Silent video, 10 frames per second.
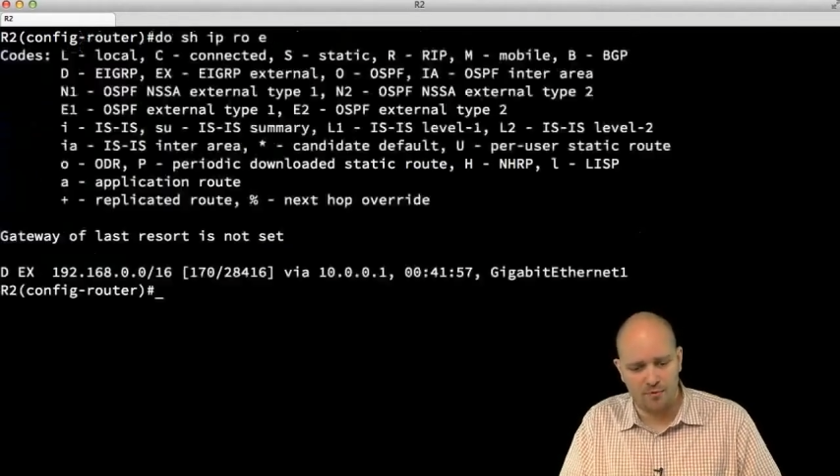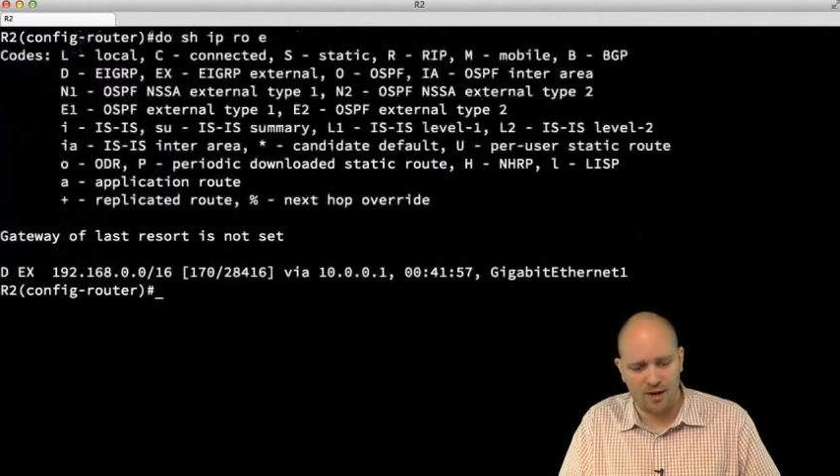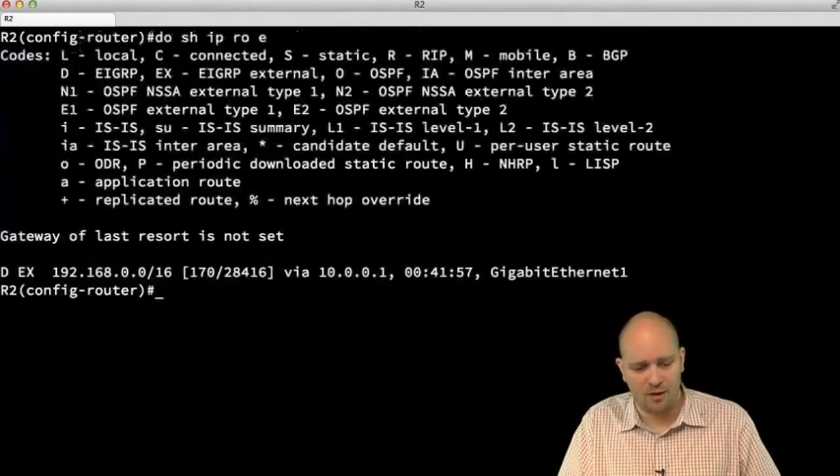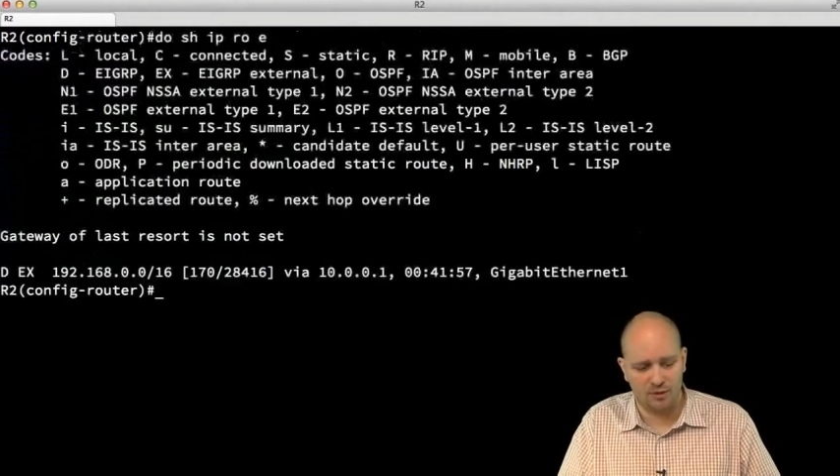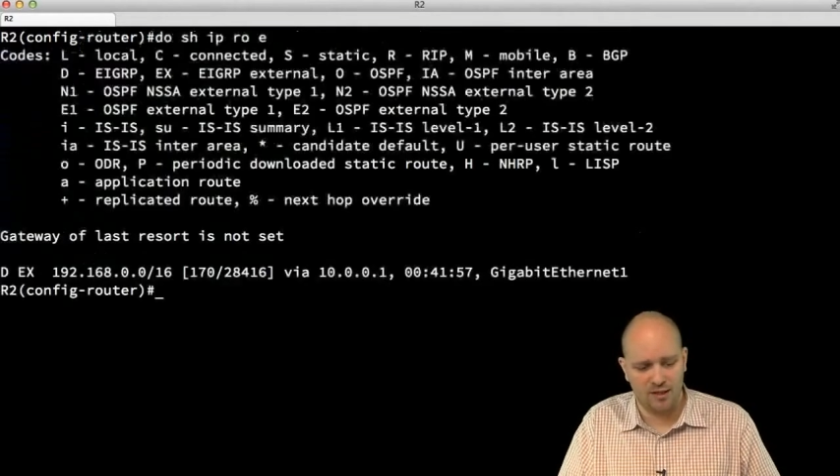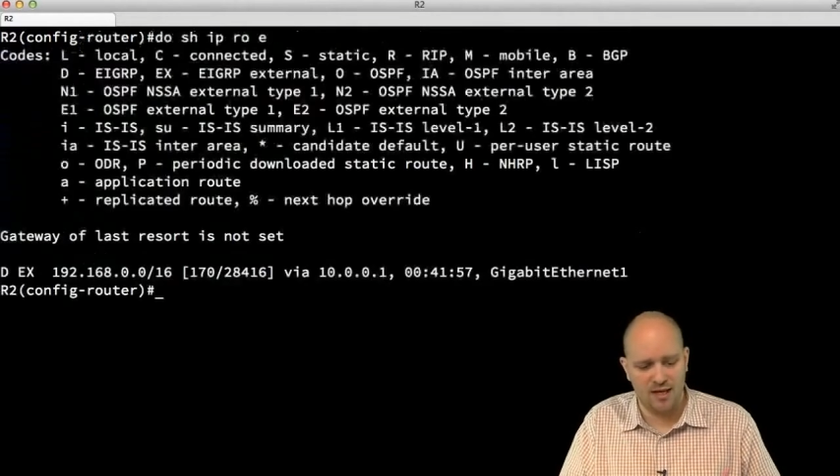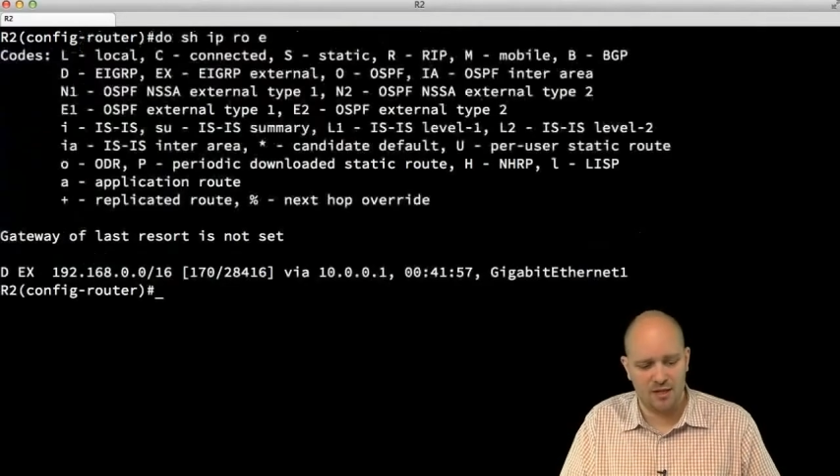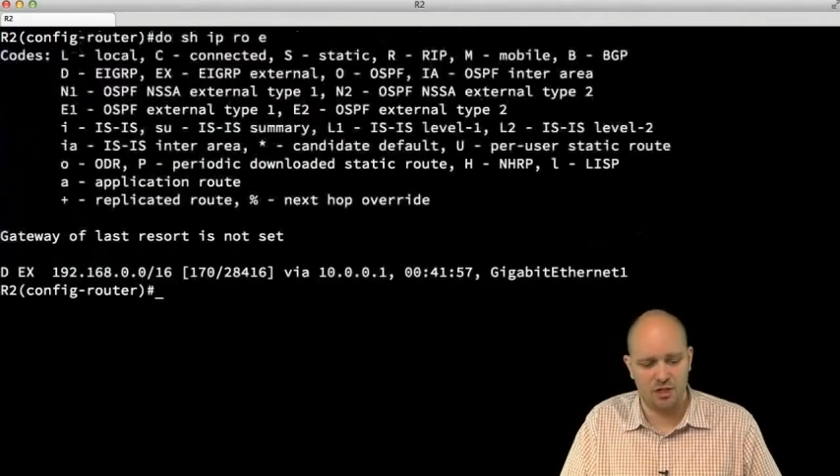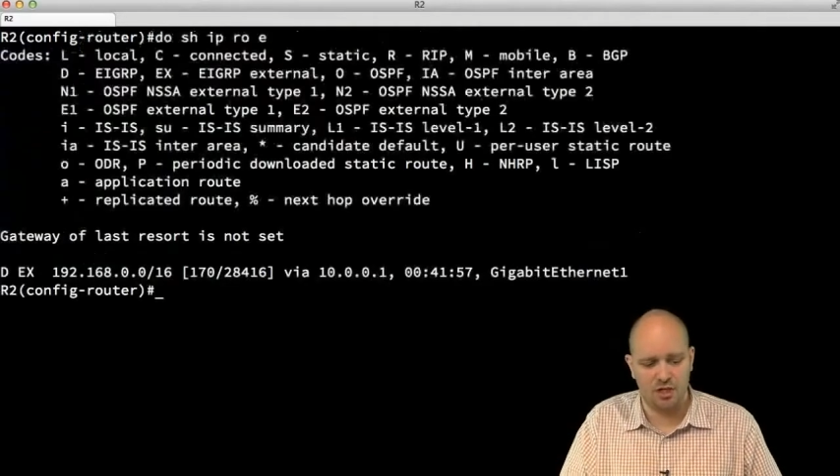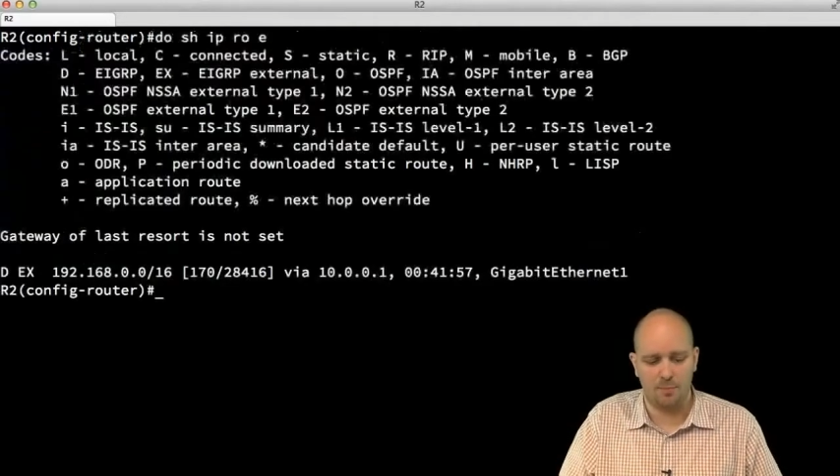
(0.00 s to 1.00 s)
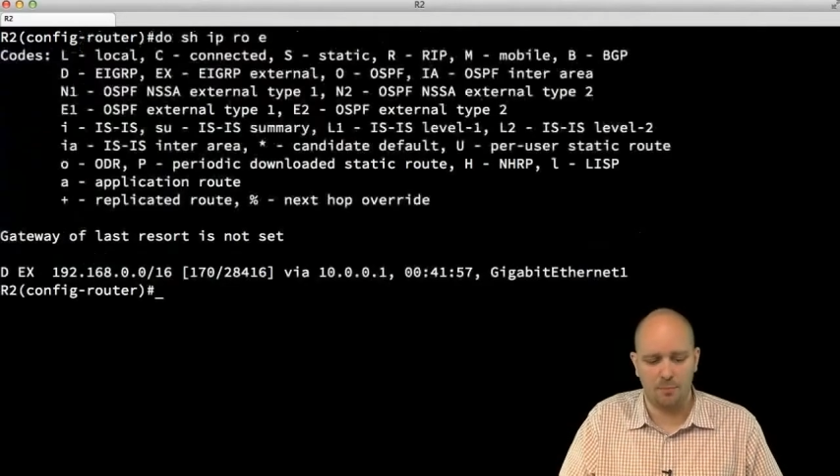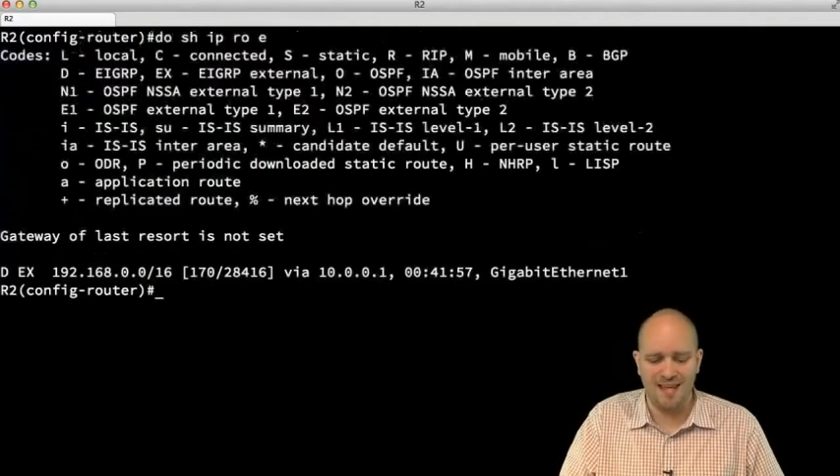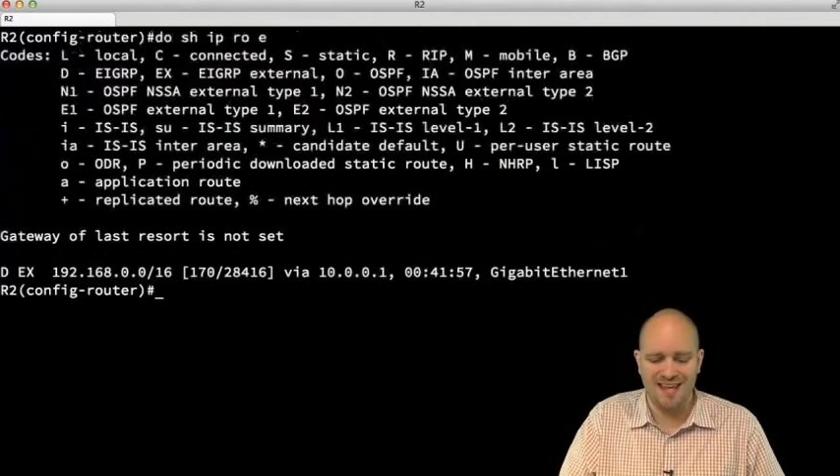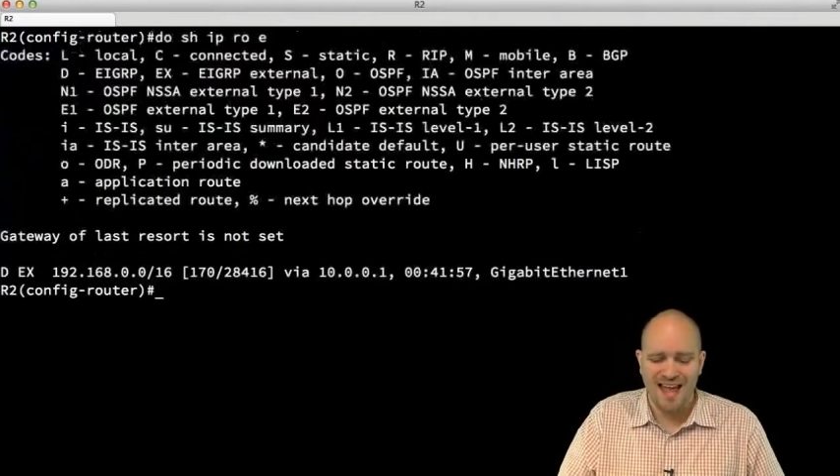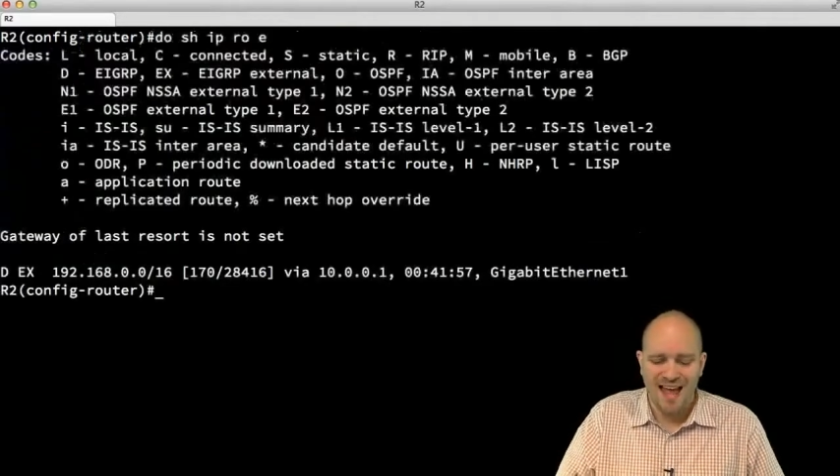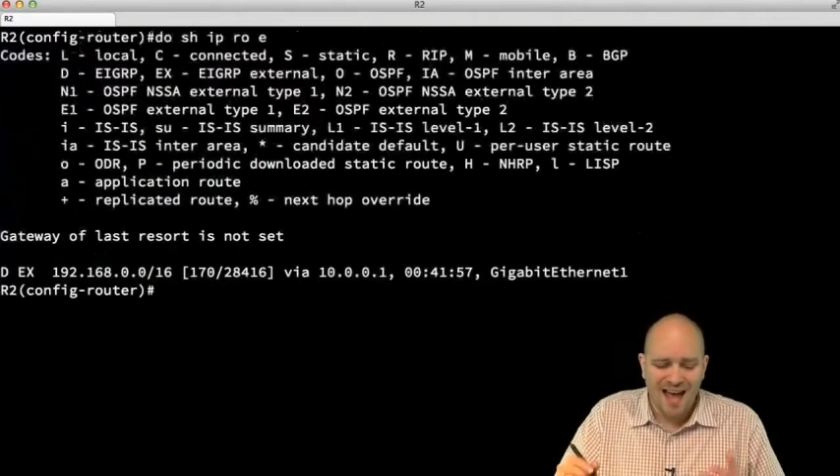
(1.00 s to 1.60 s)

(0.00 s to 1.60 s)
route EIGRP,